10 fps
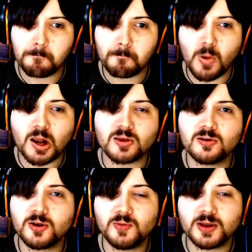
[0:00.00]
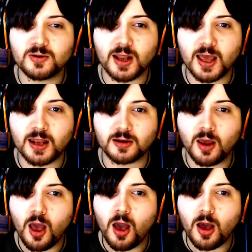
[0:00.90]
Well, as long as we don't land.
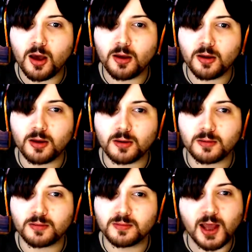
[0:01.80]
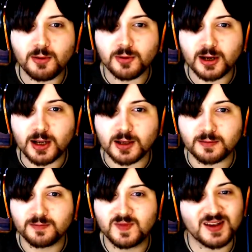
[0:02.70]
Uh, no, I wanna land.
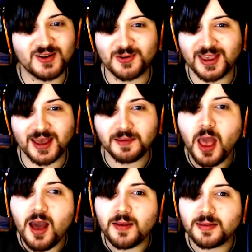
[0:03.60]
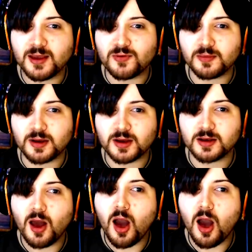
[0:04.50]
Okay, never mind.